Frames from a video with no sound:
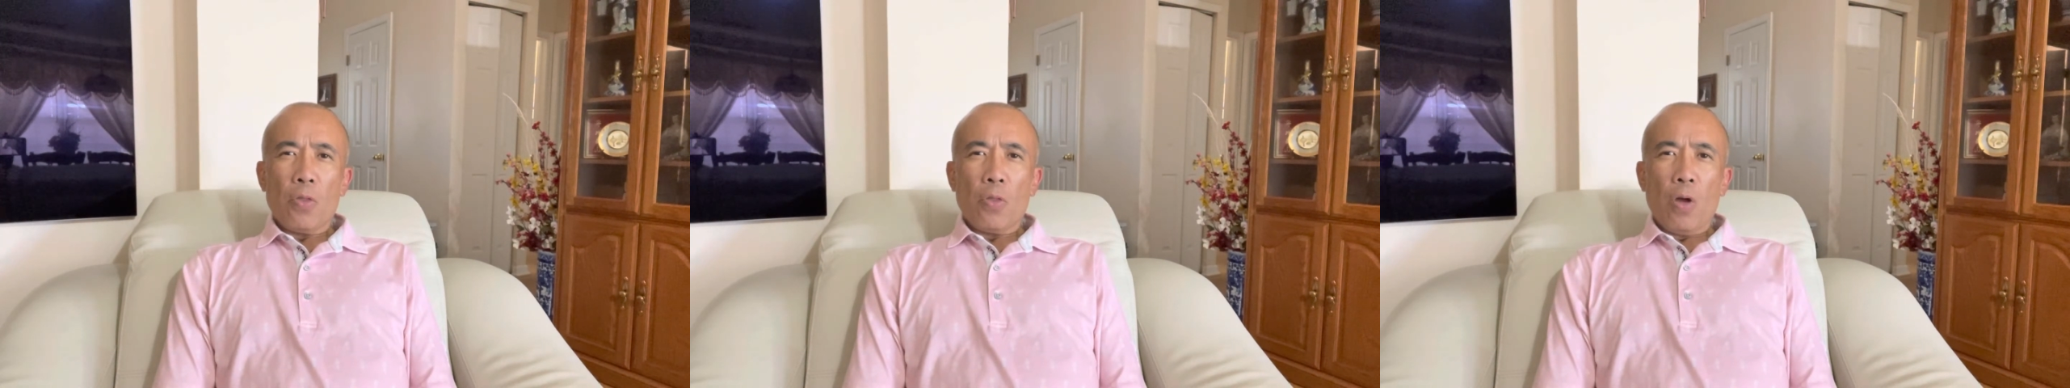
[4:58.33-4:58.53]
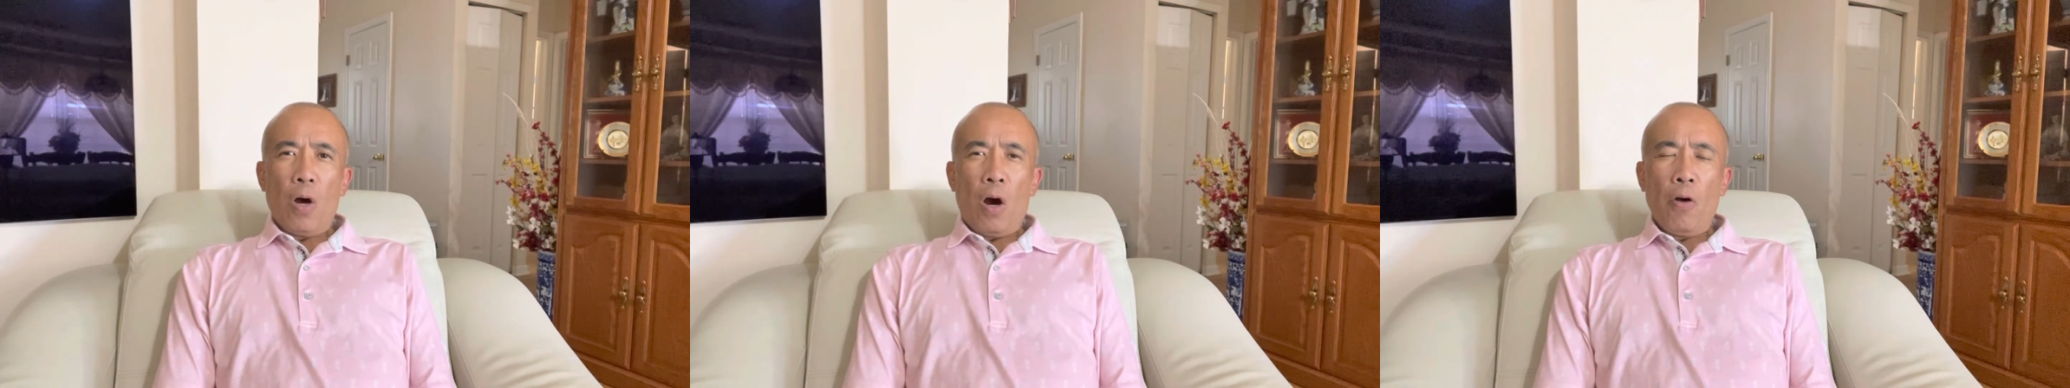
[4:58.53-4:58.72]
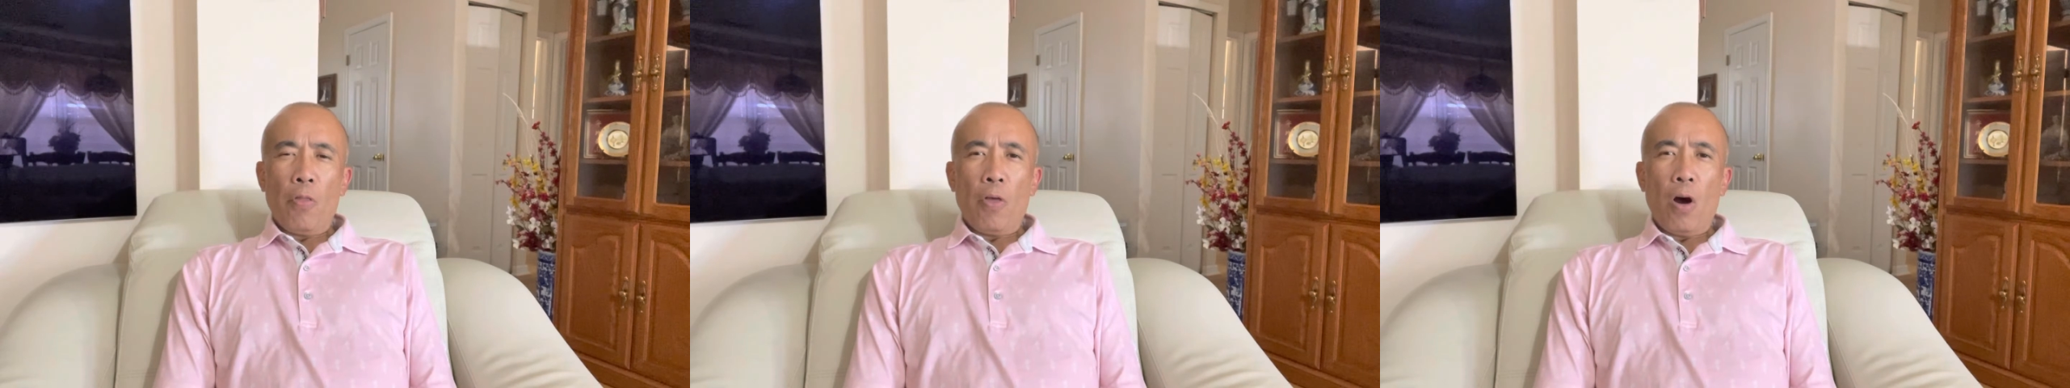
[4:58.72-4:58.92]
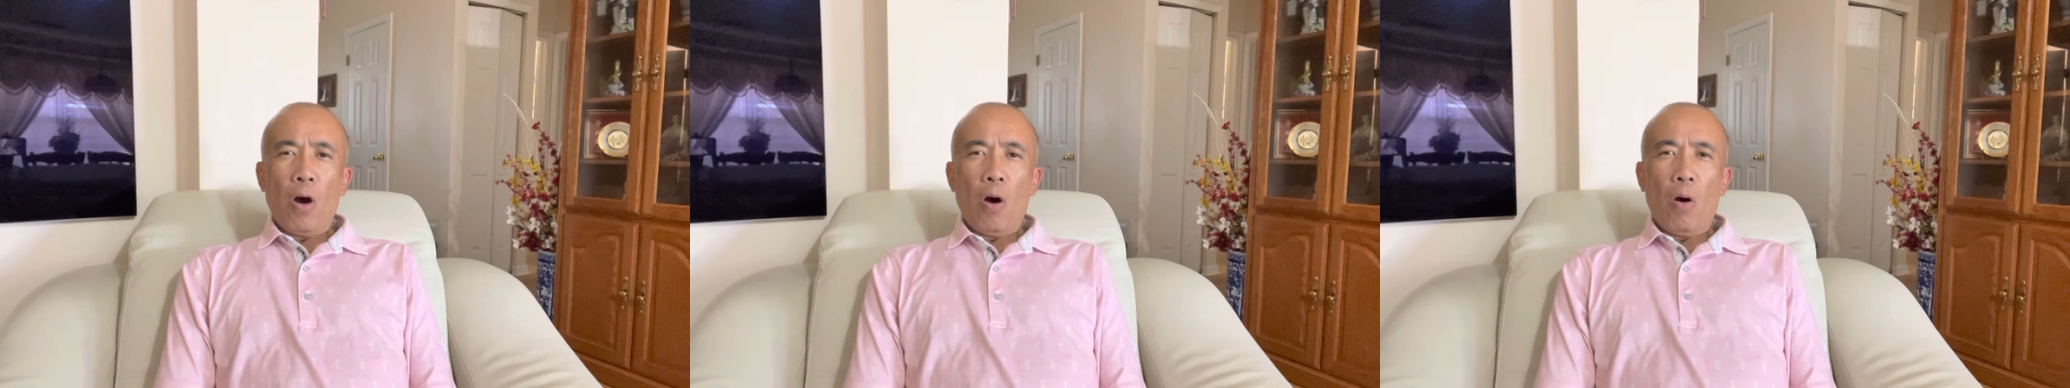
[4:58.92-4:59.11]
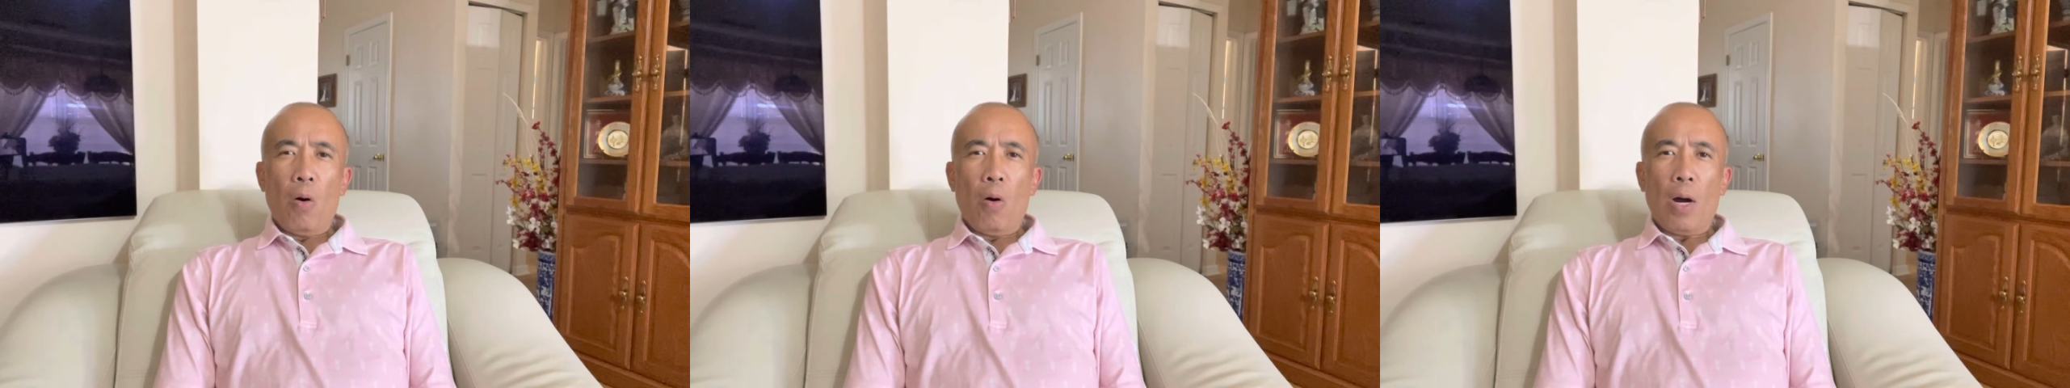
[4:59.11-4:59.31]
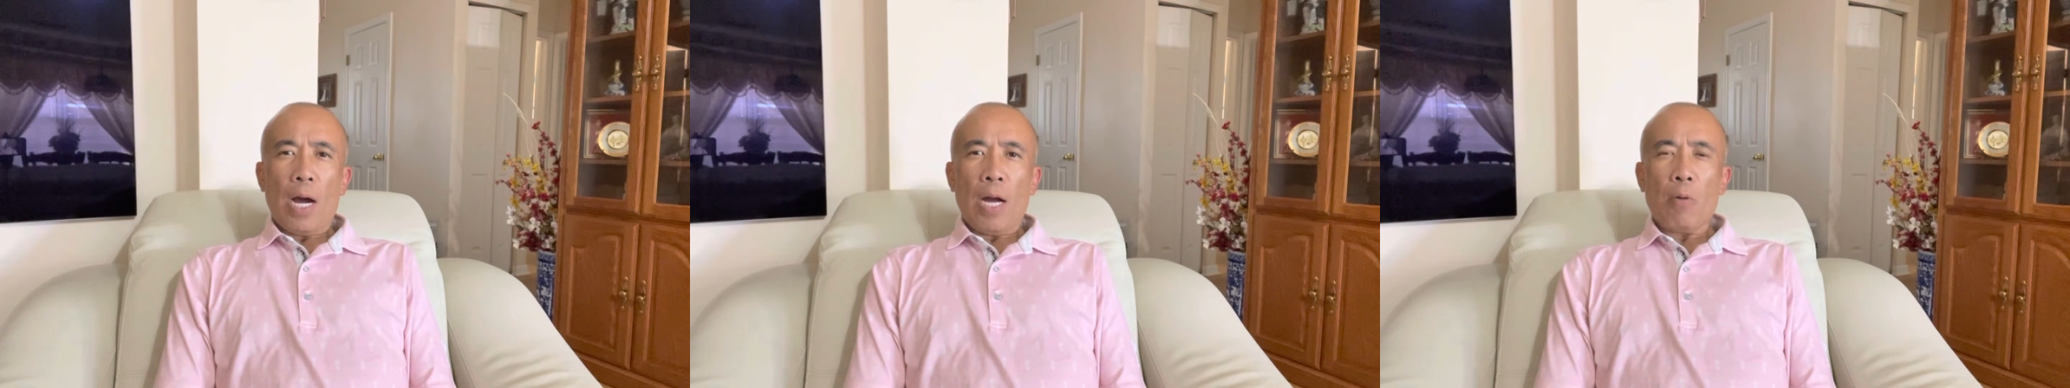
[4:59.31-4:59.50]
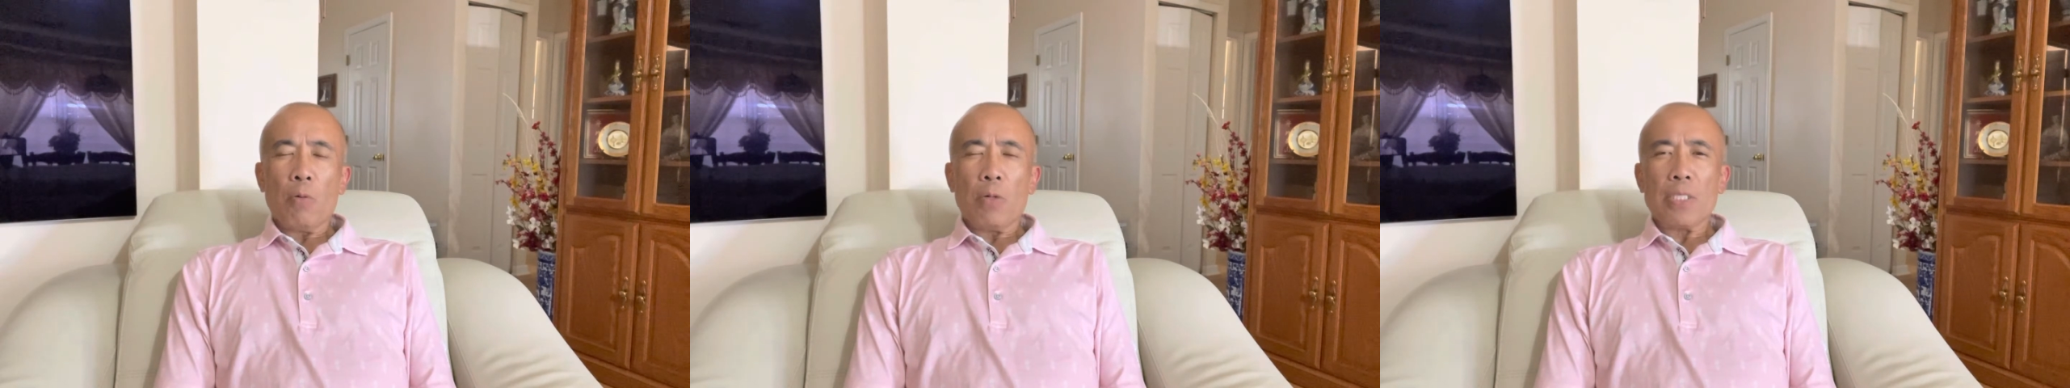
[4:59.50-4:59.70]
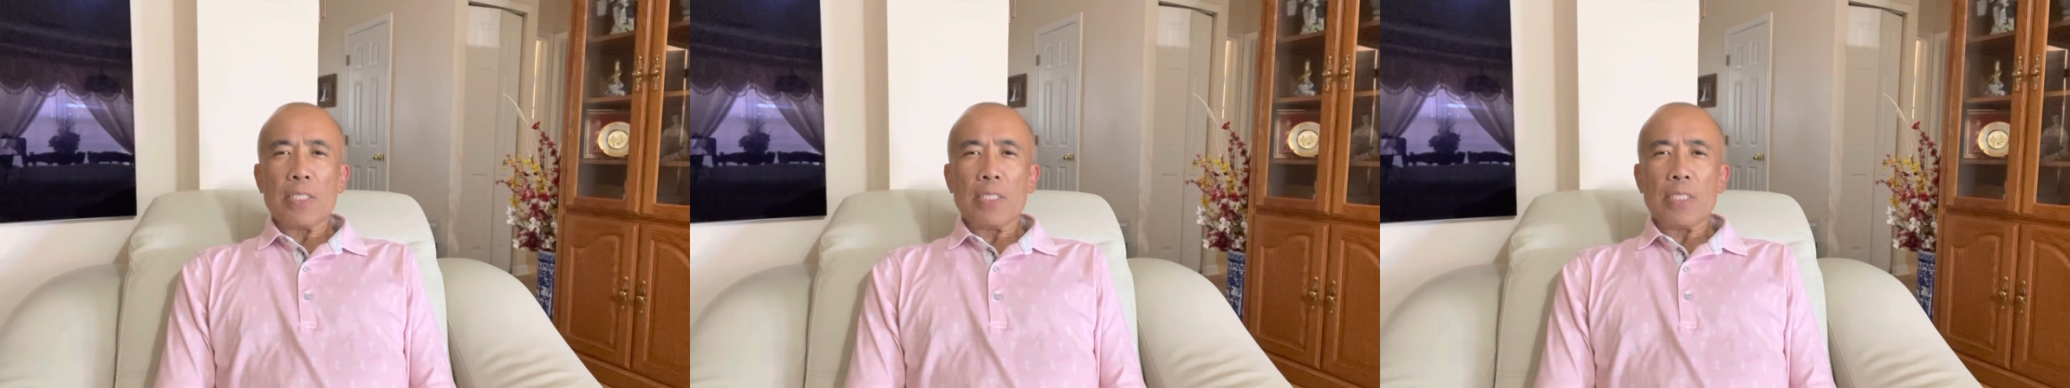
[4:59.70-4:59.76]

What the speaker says: Although I would